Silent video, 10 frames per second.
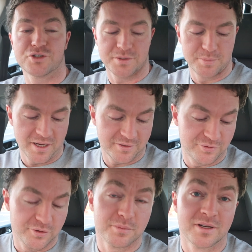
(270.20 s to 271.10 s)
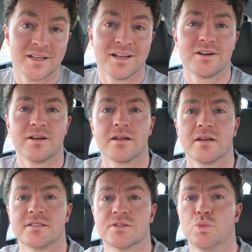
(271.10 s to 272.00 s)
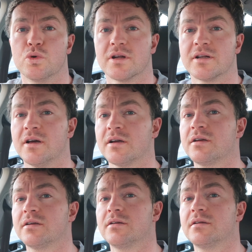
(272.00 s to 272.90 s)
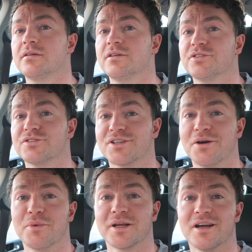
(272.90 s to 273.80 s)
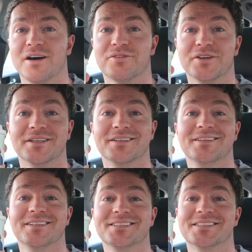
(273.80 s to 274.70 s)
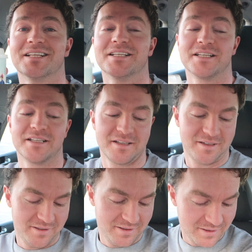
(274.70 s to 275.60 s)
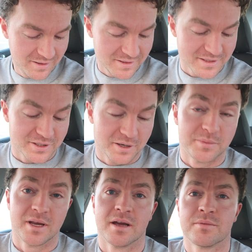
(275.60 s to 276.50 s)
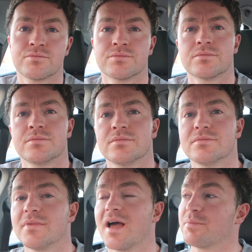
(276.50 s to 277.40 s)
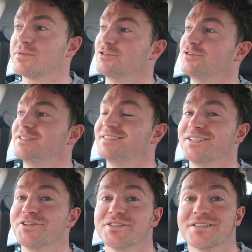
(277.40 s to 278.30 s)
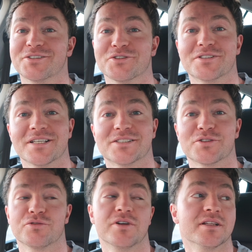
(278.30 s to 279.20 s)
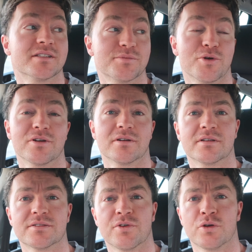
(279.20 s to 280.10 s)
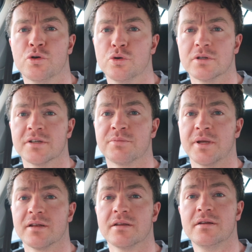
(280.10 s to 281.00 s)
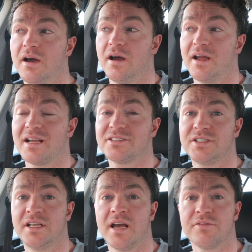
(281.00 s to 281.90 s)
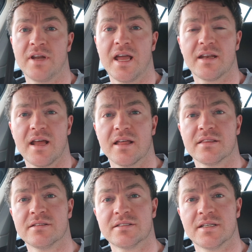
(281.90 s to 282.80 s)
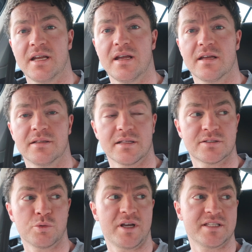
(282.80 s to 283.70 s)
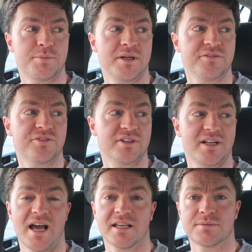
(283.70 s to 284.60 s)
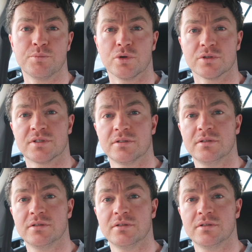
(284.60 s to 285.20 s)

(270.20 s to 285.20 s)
Just back from Clare and it's 1 o'clock. Just got my coffee, daily insomnia. Absolutely serious. It's going to taste unreal this morning because of how cold I've been. I actually haven't ate anything today, and that's the way it's been for the last month.